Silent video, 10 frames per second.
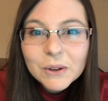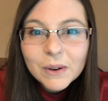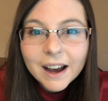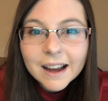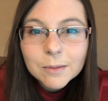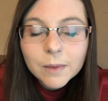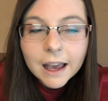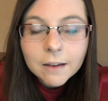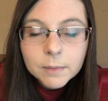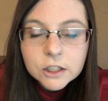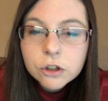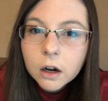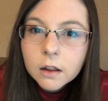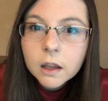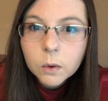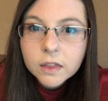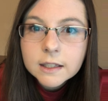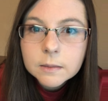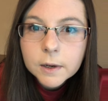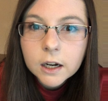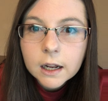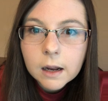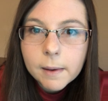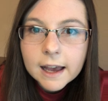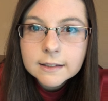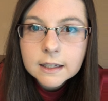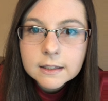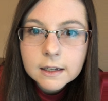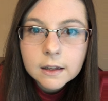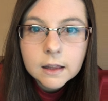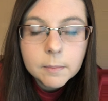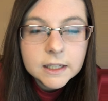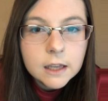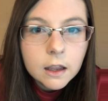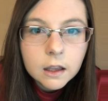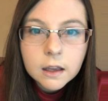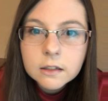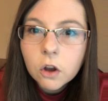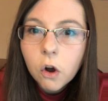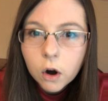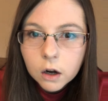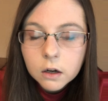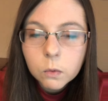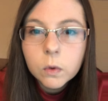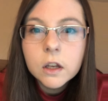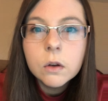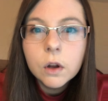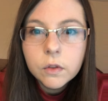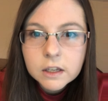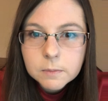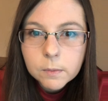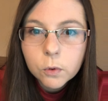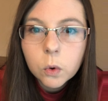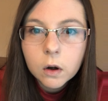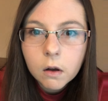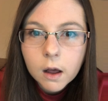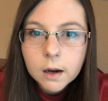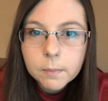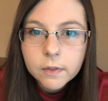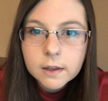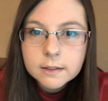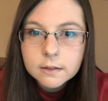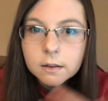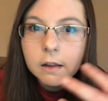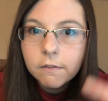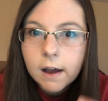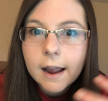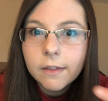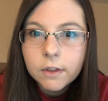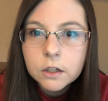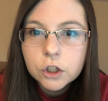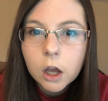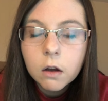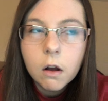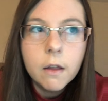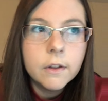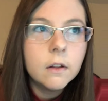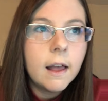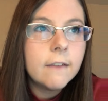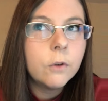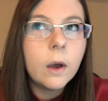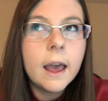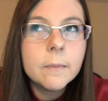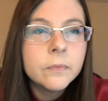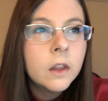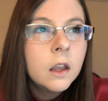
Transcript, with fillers: who um, have been struggling with this spirit in a past season, and let me tell you, it's hard when you know these people who are caught up in this Leviathan junk on their life, okay?